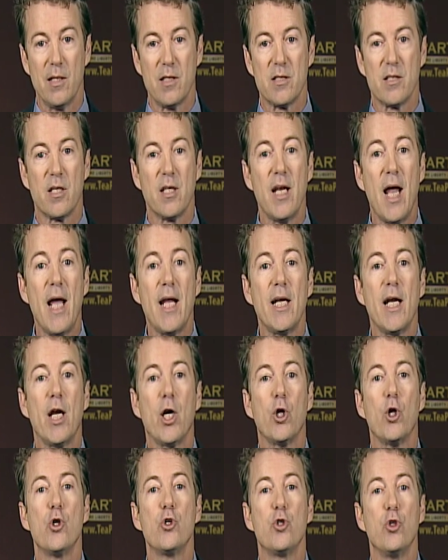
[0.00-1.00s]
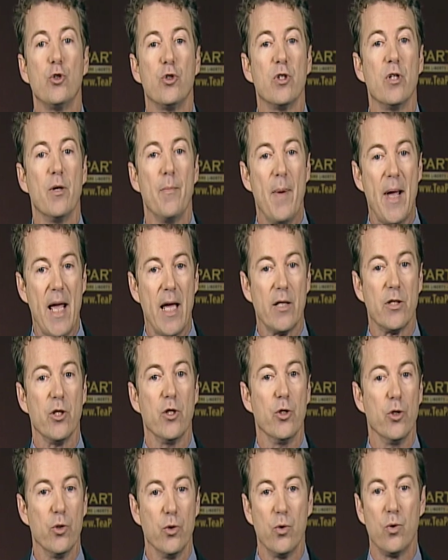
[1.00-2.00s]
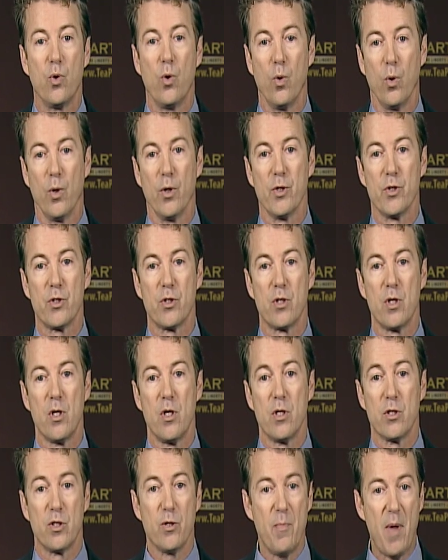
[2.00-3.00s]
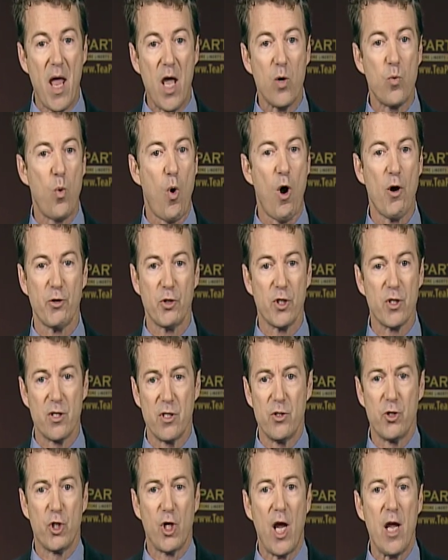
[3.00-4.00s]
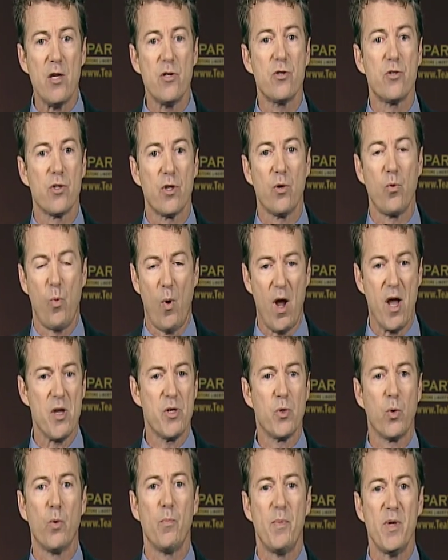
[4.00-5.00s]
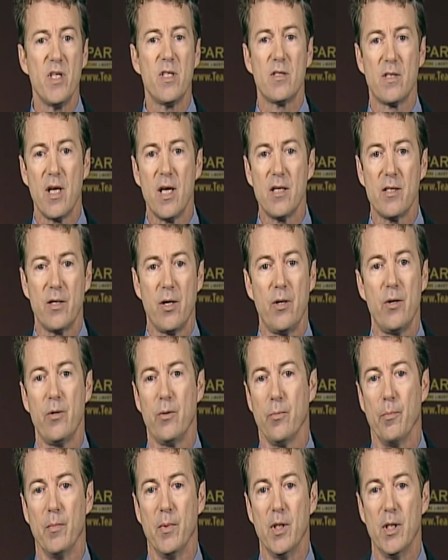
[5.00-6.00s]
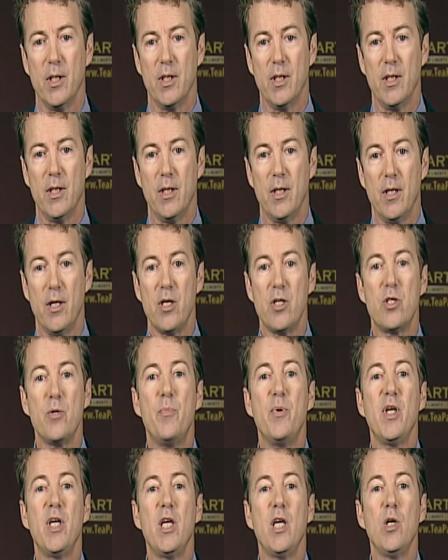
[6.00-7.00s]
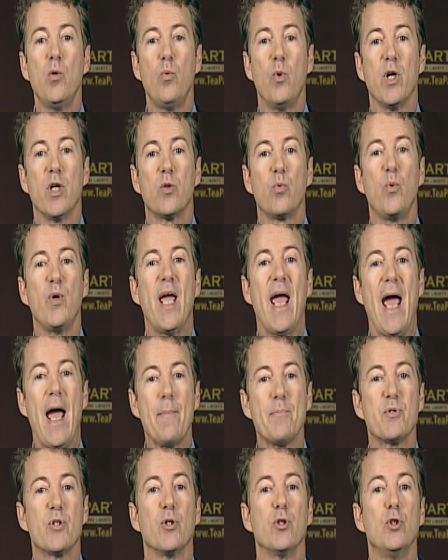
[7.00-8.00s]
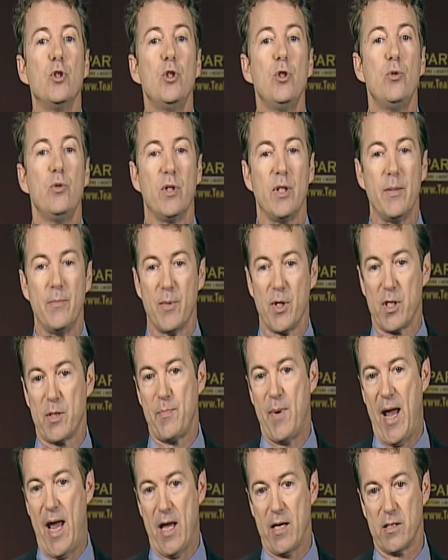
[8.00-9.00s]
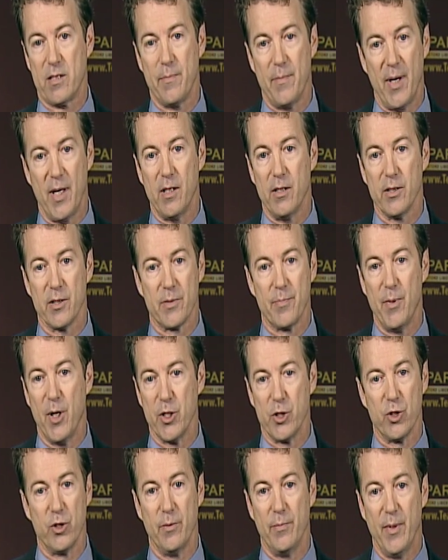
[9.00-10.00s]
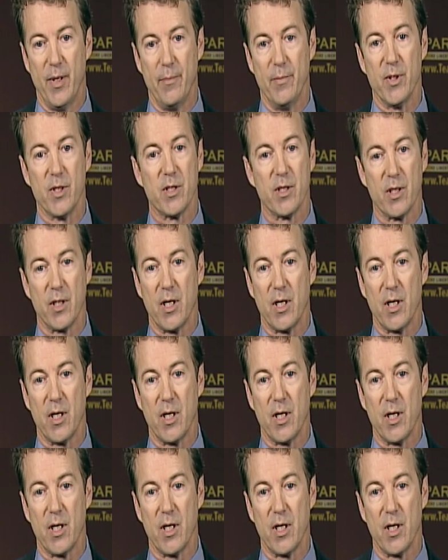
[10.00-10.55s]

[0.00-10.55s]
Tonight I urge you to demand a new course. Demand Washington change their ways or be sent home. To begin with, we absolutely must pass a balanced budget amendment to the